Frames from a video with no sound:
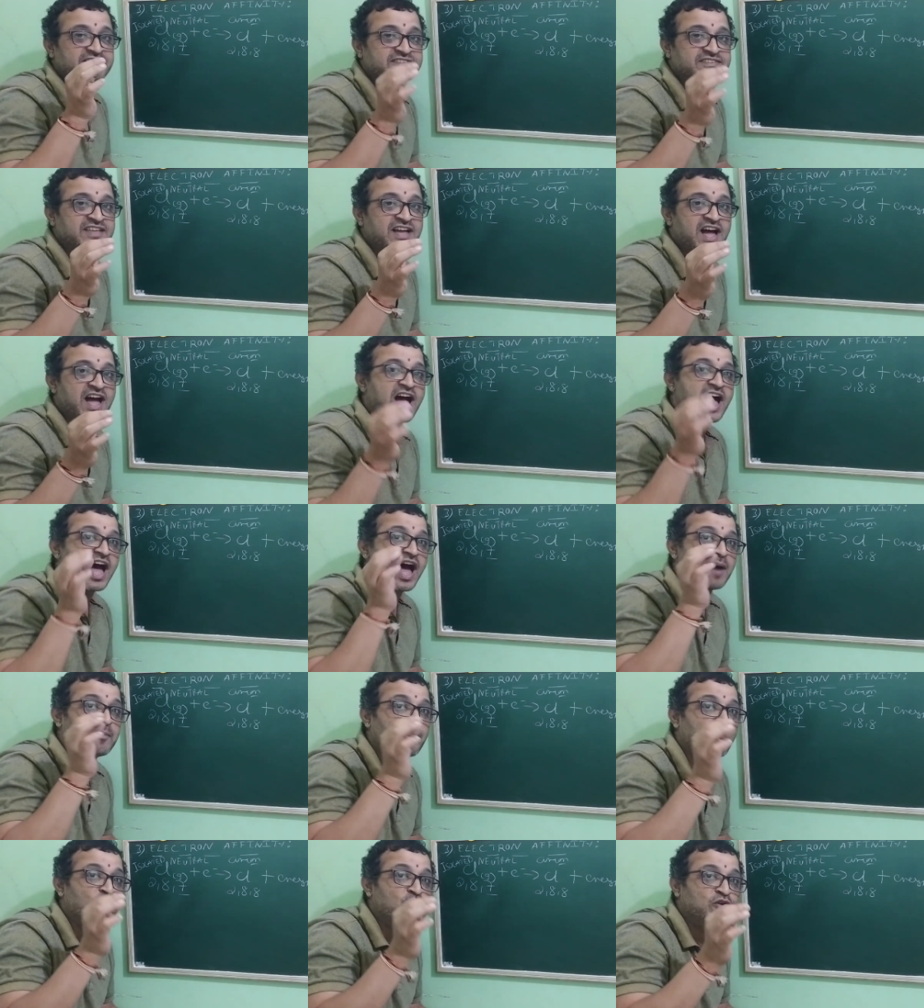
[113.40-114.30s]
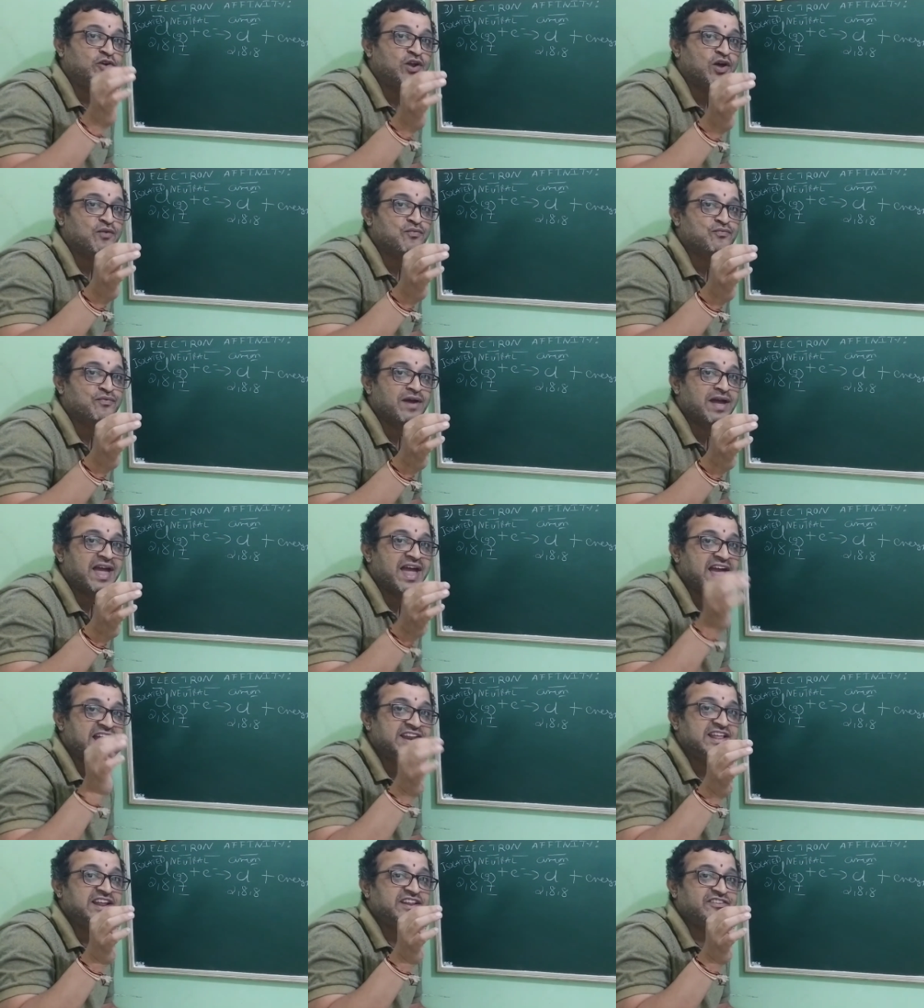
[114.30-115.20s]
is the amount of
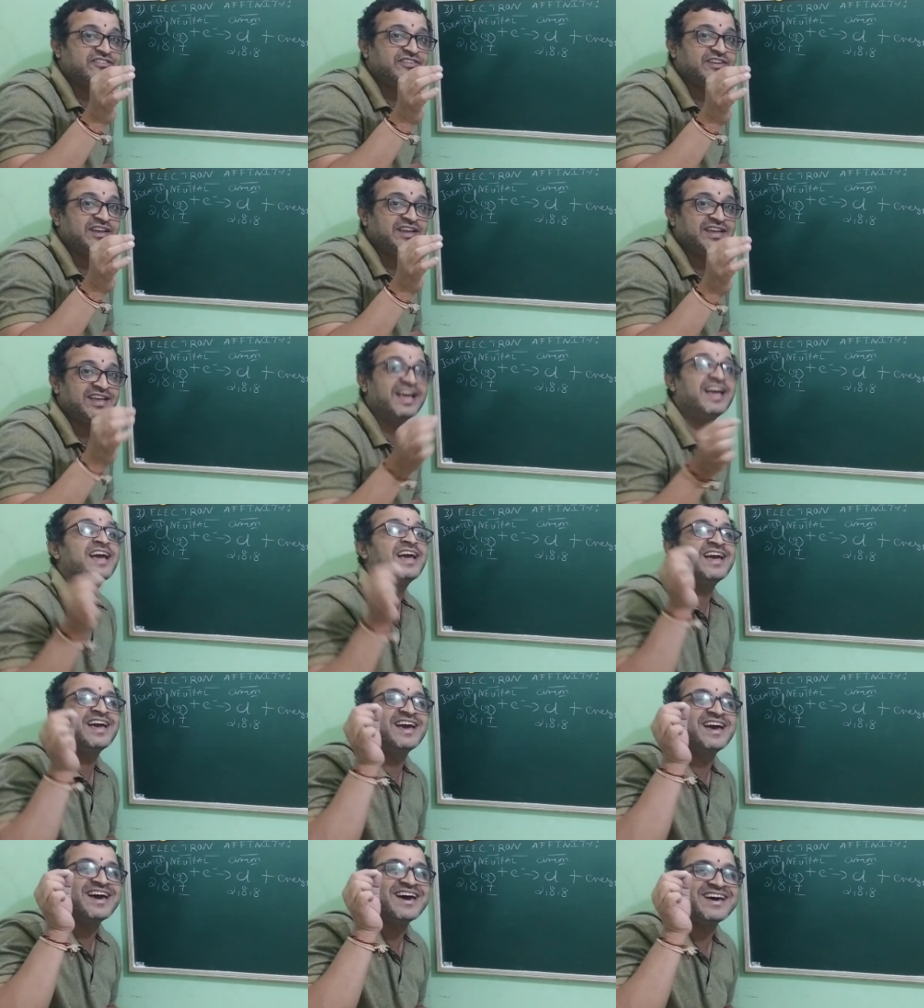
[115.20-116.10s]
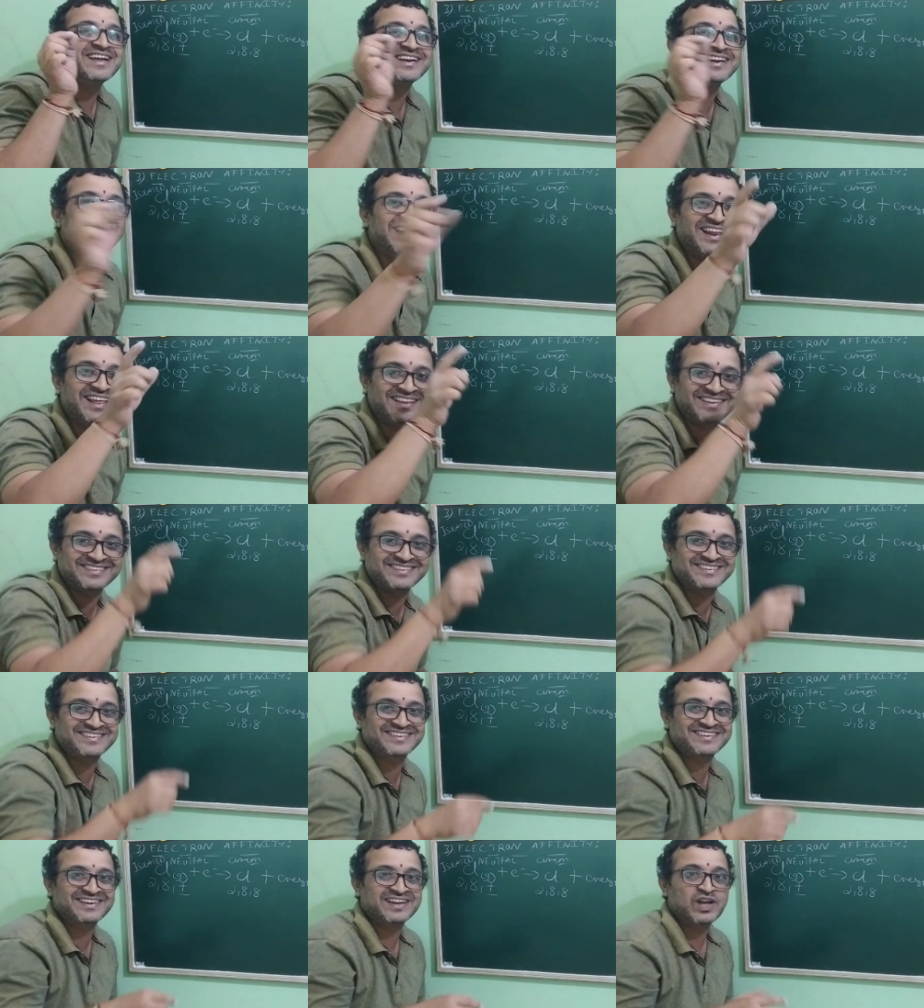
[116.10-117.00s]
energy
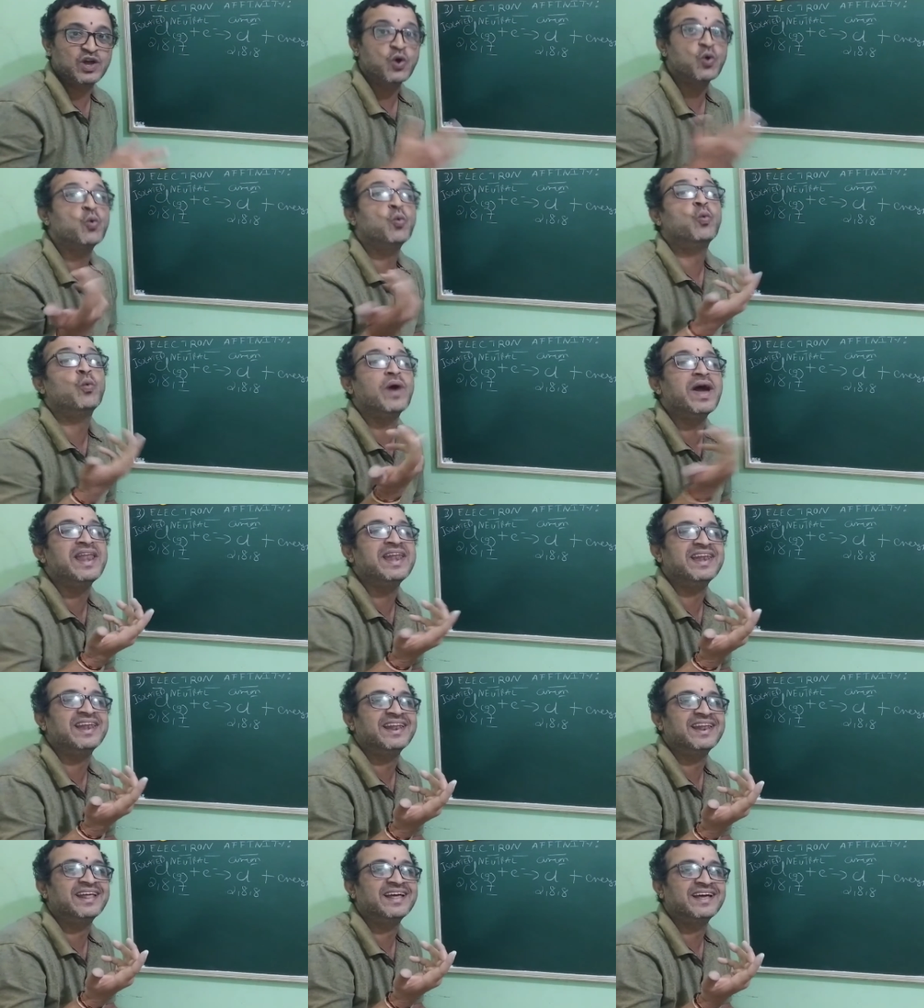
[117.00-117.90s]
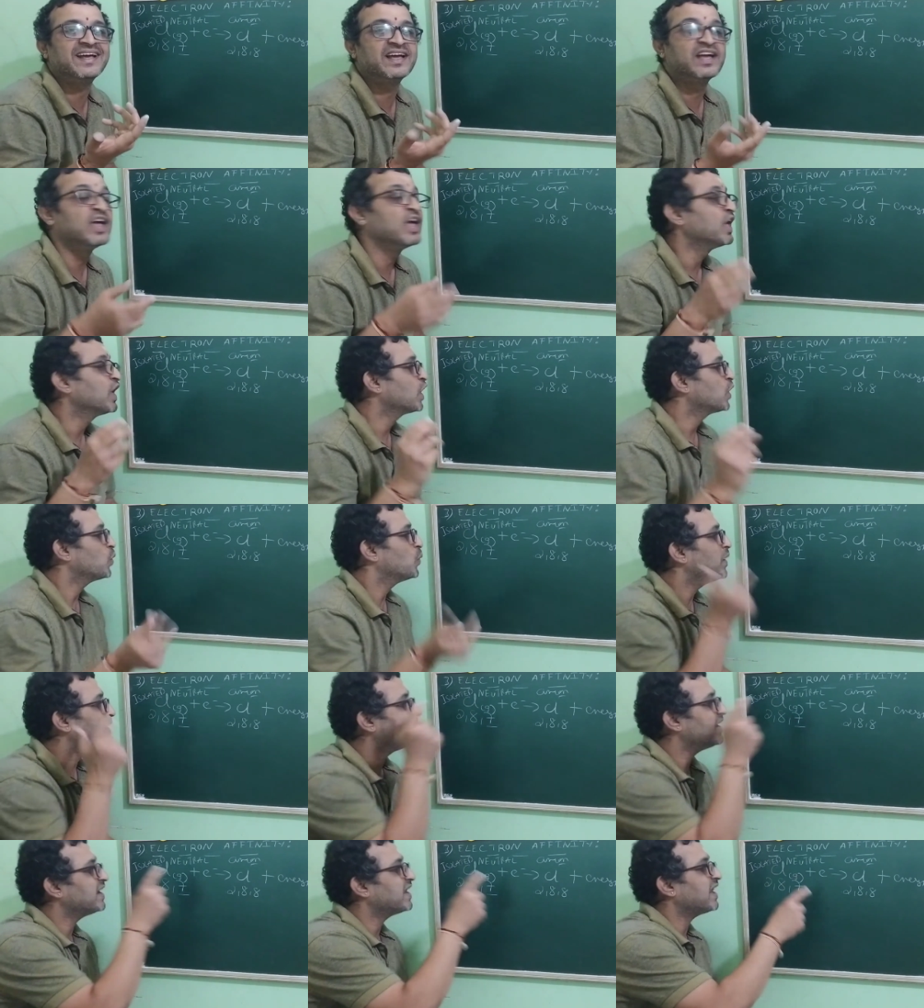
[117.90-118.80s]
released when
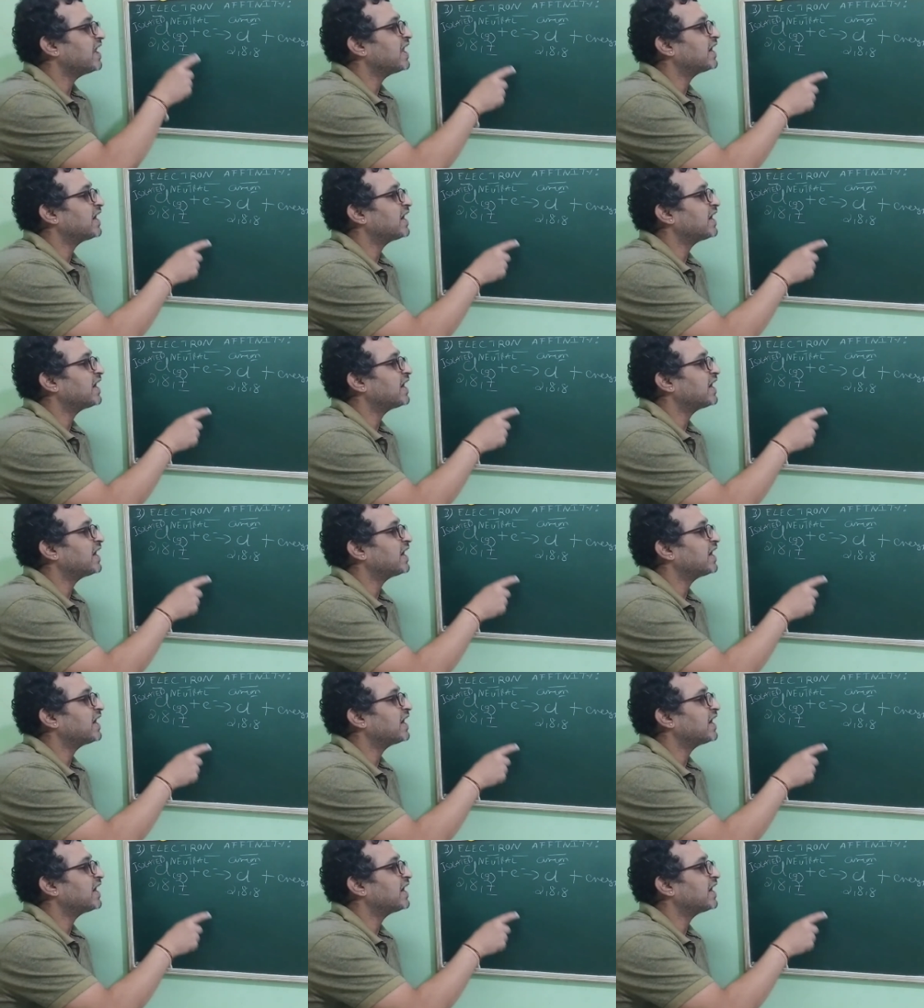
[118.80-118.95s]
an